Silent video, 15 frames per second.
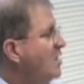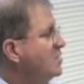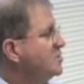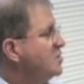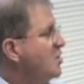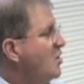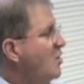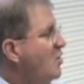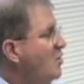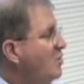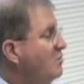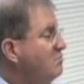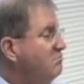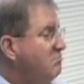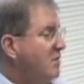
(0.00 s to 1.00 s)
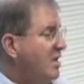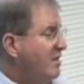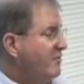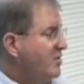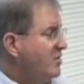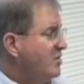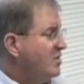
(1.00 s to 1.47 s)
So
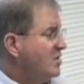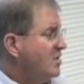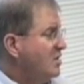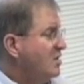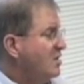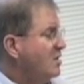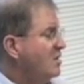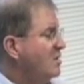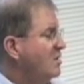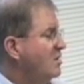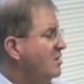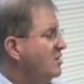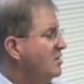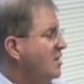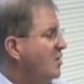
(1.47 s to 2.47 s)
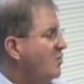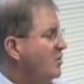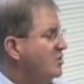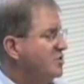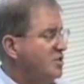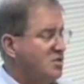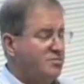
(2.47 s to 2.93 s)
given that
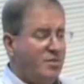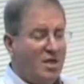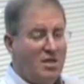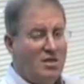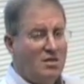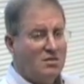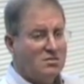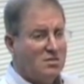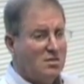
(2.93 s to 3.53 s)
we're just making a